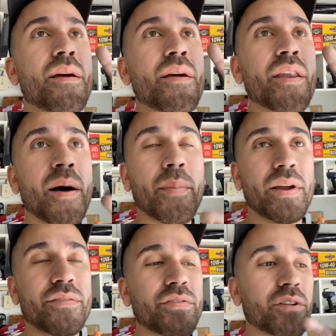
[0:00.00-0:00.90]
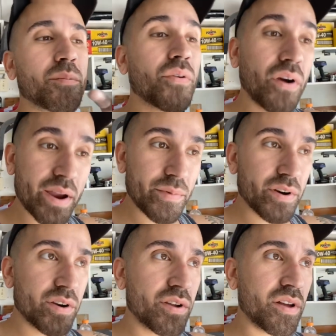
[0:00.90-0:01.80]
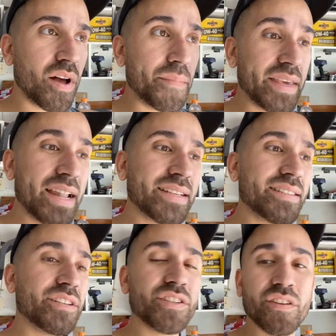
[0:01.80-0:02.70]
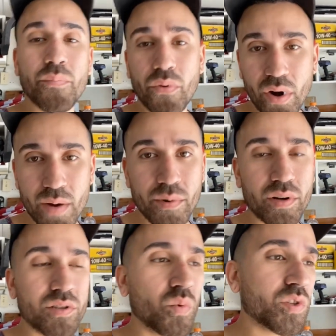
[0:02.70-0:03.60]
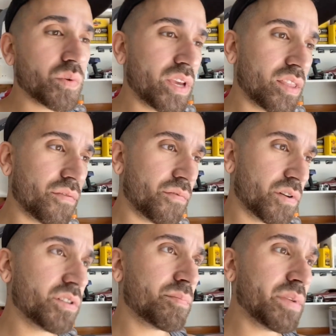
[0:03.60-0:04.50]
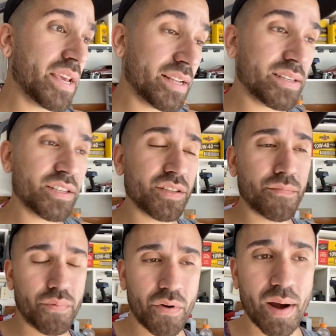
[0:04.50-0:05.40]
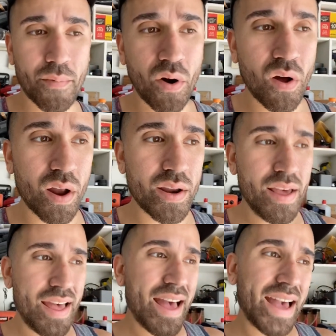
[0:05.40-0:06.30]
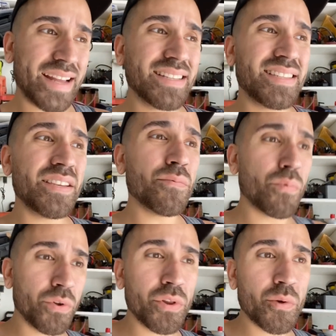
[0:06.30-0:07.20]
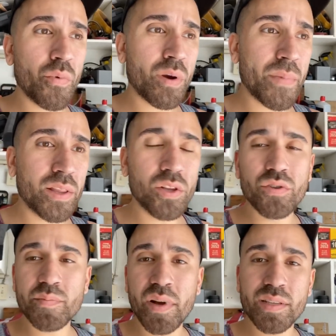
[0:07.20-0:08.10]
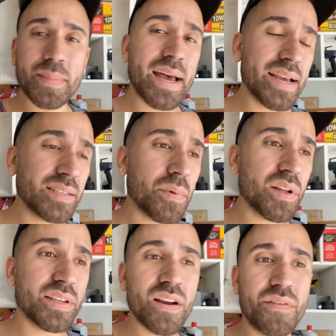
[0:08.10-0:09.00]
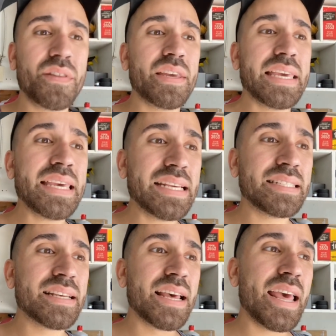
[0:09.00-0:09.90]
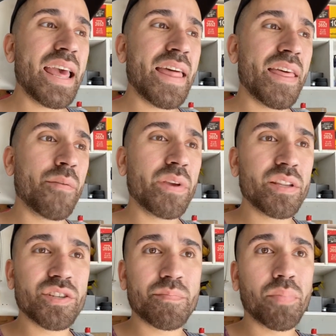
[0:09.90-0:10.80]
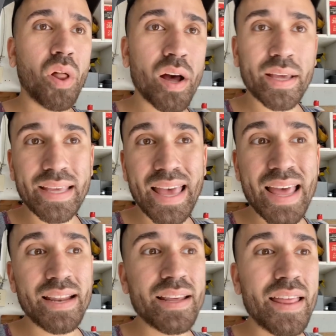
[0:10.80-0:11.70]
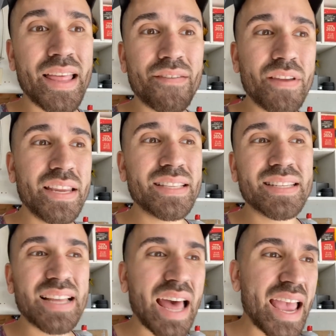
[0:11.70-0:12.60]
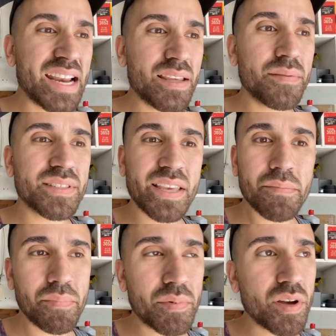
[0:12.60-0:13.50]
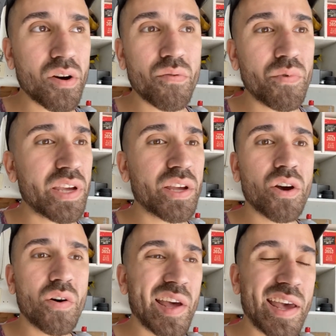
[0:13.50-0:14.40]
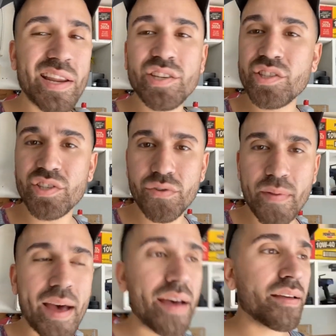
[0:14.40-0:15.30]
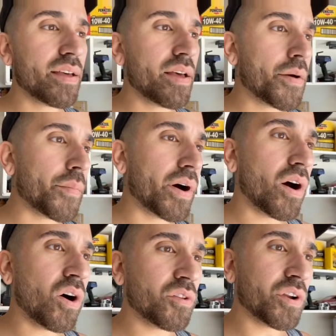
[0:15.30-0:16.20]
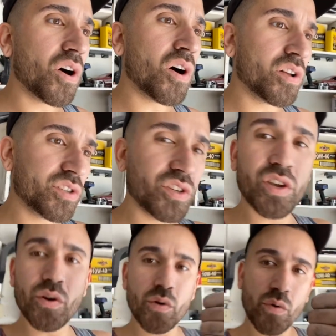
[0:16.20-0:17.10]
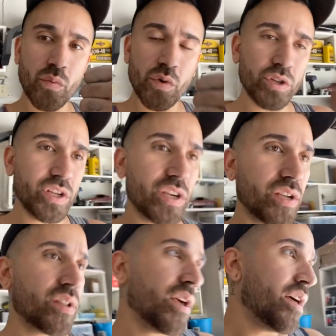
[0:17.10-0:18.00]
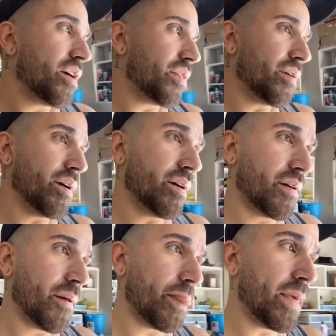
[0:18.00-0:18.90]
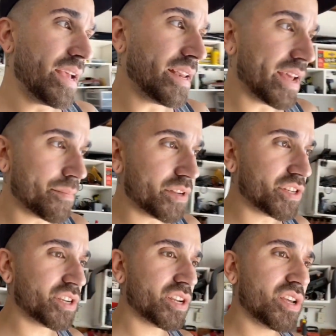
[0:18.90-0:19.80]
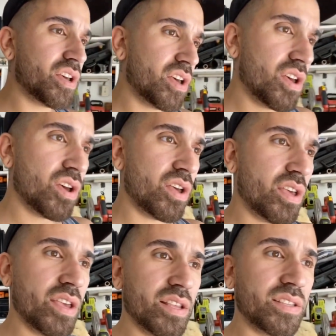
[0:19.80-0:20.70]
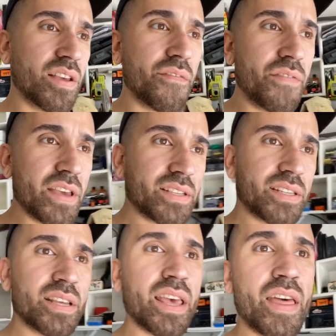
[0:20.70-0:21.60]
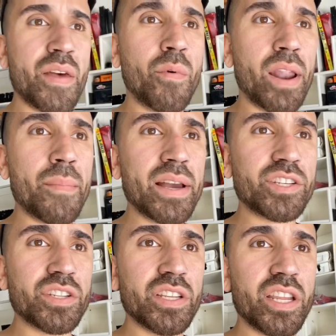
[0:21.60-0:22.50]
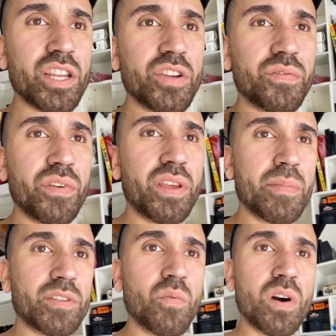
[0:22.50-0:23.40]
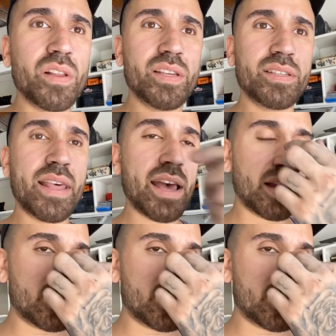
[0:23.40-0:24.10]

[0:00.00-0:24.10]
not body filler, primer, beginning stages of primer, because once we get the first beginning stages of primer on, I can see really where my low spots, my high spots, everything is, and then we can just block again. And then if it needs a tiny skim coat, we can go ahead and just do that. But all in all, it's looking really good. The main damage is fixed. And then what I'm actually gonna do for him as well is that